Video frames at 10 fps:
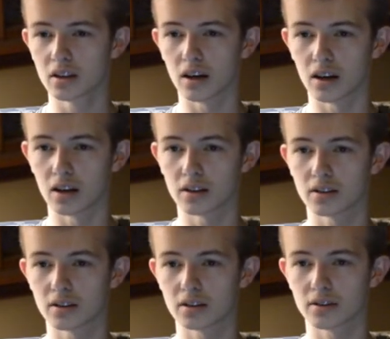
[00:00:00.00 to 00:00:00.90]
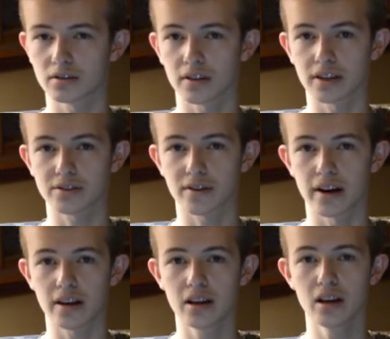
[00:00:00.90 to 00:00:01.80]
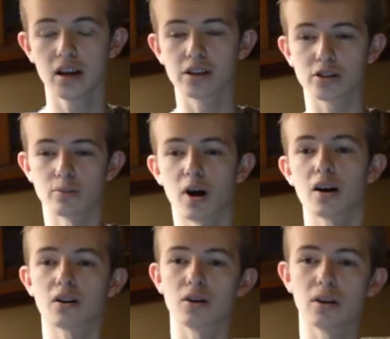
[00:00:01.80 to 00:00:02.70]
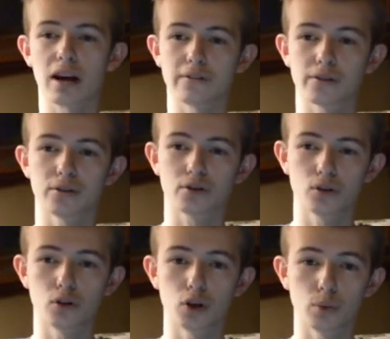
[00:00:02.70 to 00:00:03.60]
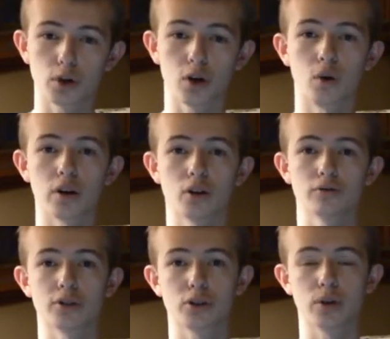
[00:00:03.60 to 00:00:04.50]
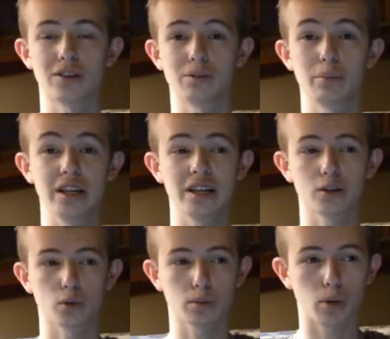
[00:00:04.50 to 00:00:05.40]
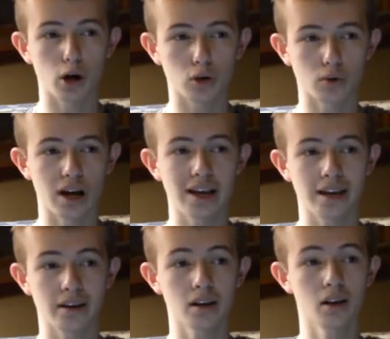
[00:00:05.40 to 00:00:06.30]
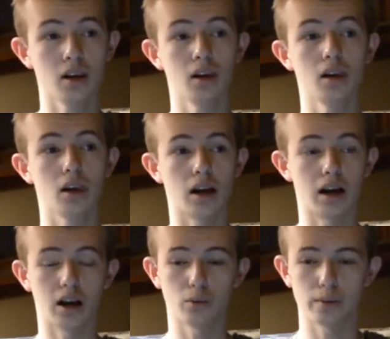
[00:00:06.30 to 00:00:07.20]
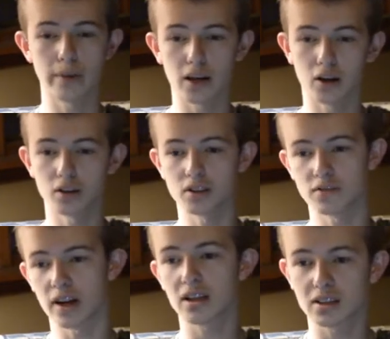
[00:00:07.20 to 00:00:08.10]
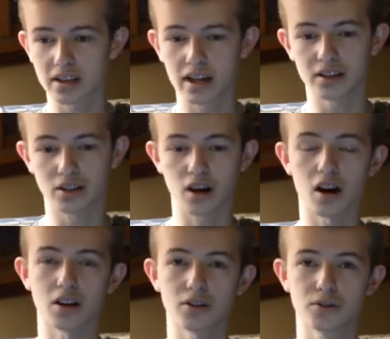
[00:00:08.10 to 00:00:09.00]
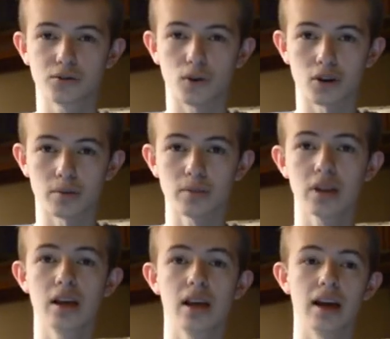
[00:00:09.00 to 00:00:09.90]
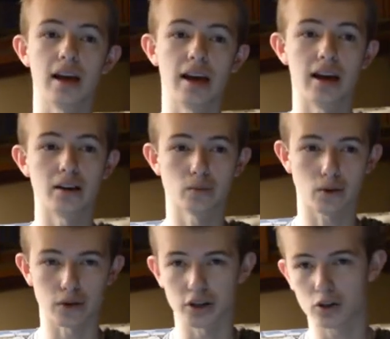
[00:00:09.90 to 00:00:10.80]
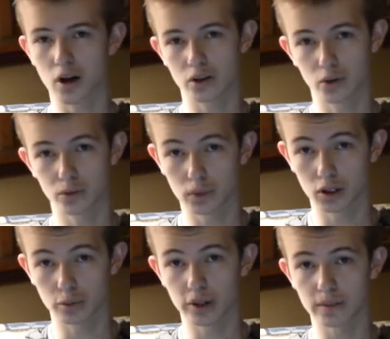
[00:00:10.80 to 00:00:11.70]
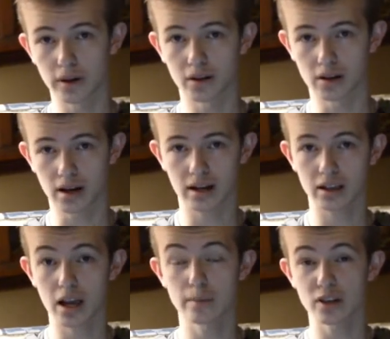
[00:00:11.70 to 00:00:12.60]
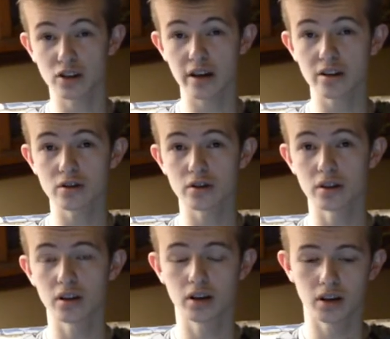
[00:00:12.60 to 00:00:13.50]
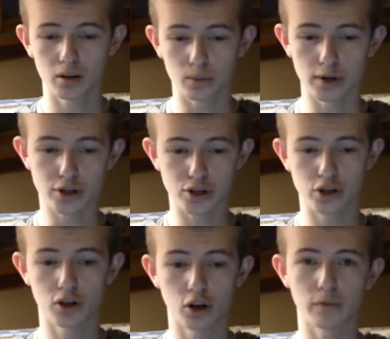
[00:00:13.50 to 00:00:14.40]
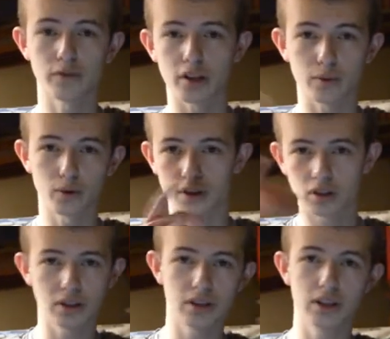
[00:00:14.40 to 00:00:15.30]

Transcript: Uh, so that's great. Tomorrow after school, we're going over to have a meeting with Paul Ryan. Uh, we made all these Valentine's cards for him, and we're going to talk to him a little bit about uh, climate change, which hopefully will